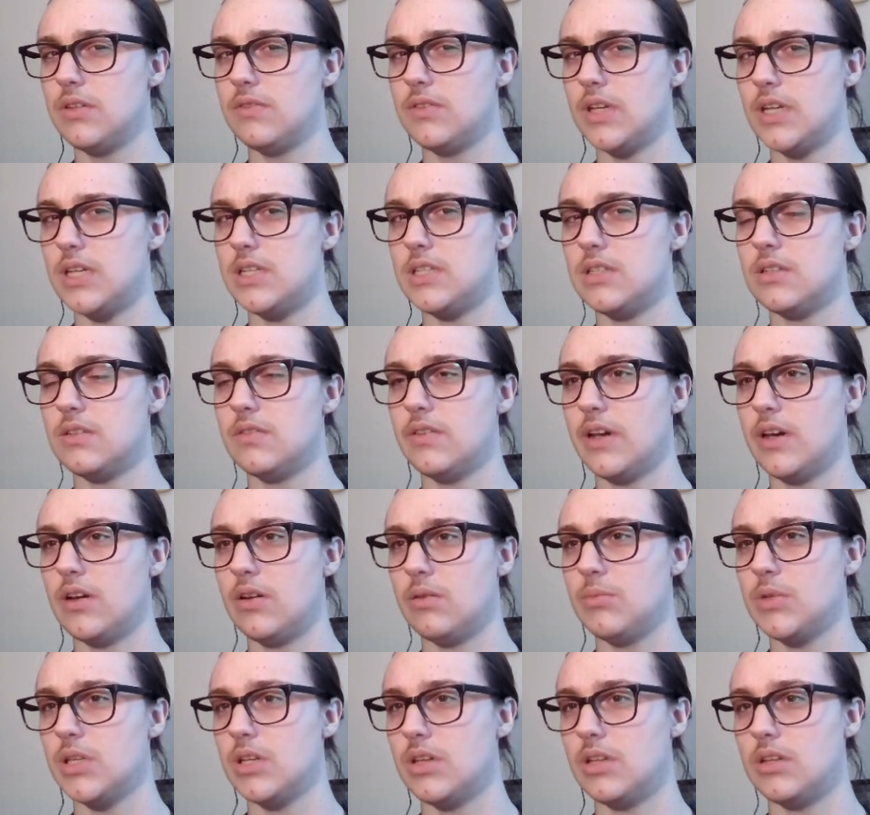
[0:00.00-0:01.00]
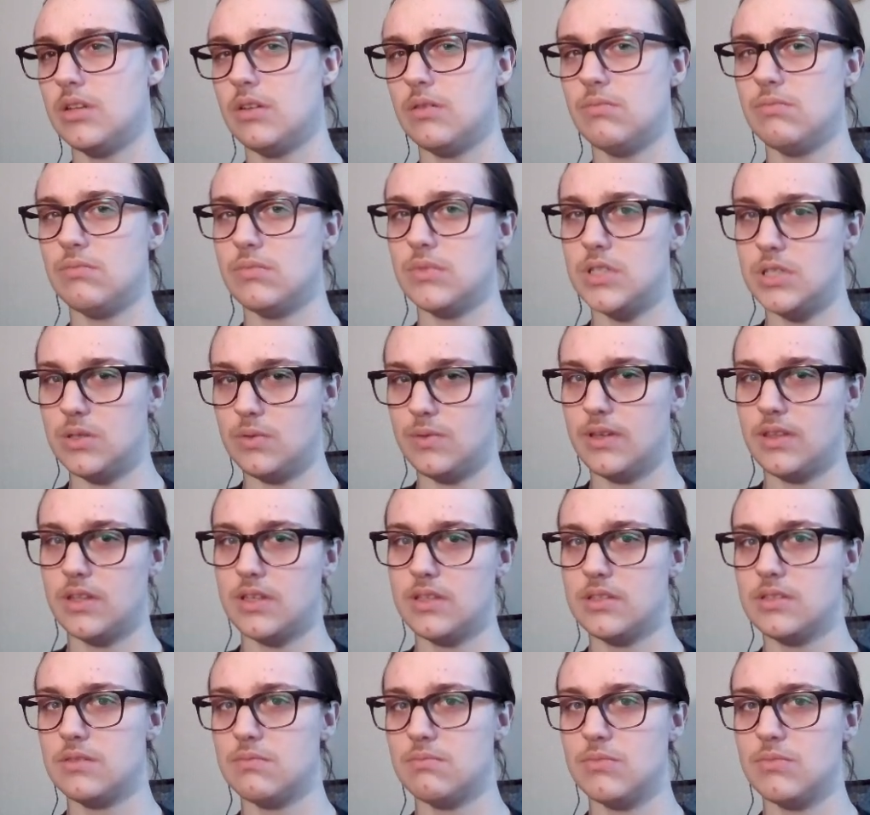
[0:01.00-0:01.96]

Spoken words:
an idea of how I'm going to end up doing this.